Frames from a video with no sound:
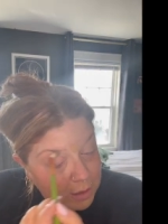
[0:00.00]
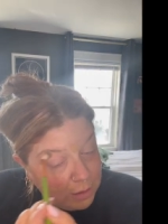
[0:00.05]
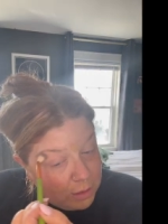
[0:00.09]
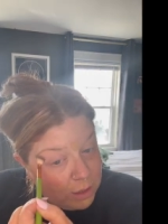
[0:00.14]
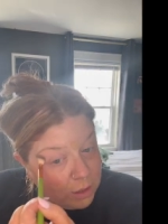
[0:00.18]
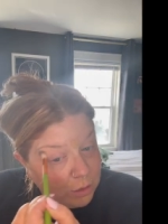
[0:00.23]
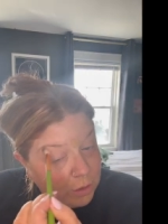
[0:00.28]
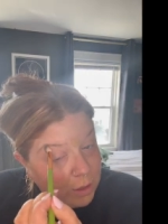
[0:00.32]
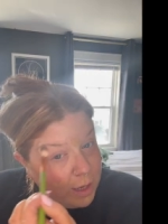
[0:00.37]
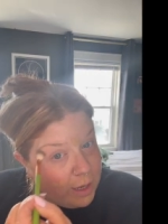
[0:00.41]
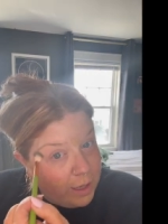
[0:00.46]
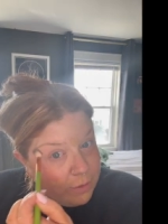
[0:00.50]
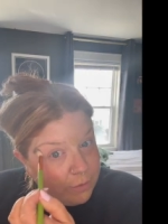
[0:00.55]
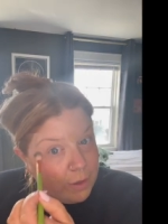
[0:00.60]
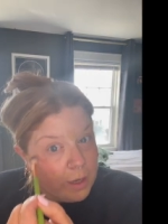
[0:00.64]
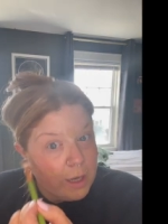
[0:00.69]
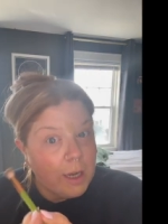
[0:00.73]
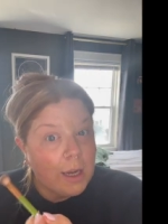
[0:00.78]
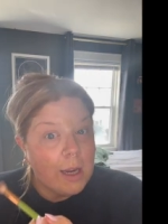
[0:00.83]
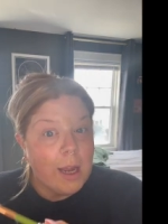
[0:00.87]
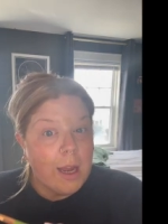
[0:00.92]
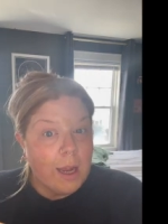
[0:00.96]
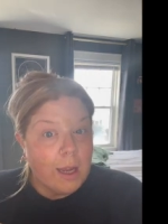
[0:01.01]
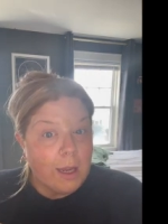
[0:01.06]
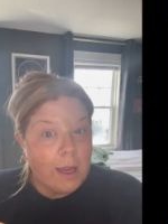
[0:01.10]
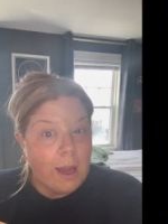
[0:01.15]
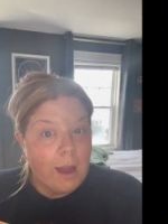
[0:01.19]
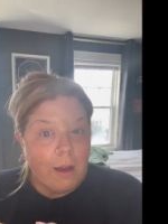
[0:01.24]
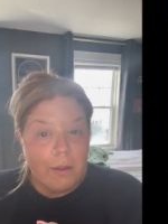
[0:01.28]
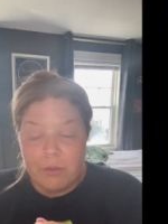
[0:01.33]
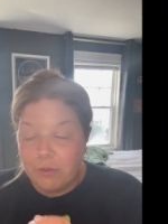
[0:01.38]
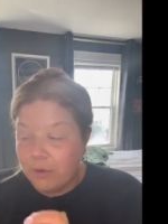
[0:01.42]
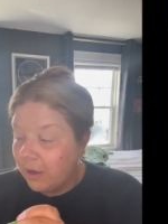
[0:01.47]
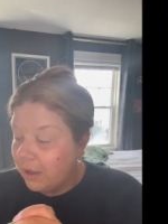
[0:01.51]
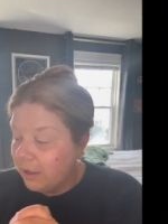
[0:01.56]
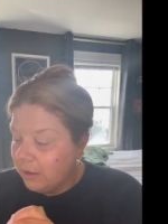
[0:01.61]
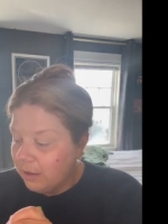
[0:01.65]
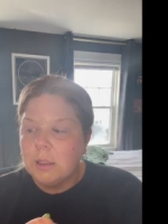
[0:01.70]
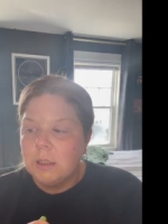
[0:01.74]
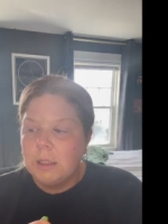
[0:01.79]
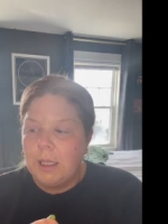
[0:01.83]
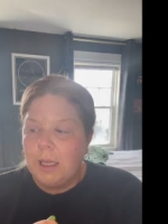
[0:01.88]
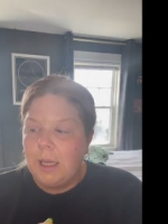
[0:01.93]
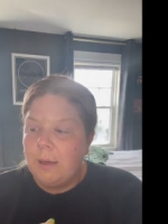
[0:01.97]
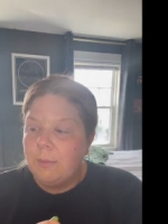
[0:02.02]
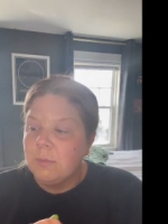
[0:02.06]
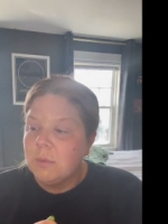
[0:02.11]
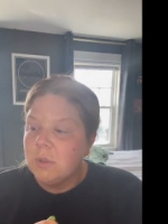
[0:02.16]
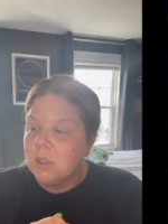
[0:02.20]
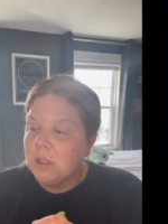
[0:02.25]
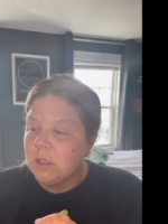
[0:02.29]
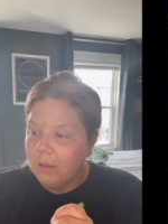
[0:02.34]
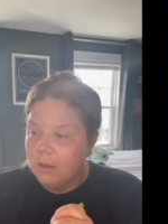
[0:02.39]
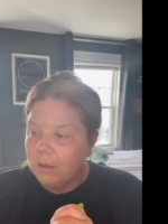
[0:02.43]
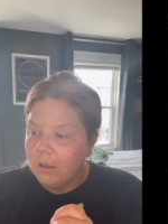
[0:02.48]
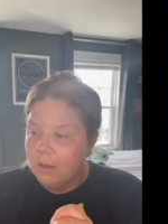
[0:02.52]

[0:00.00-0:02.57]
little Henry and Catherine, claimed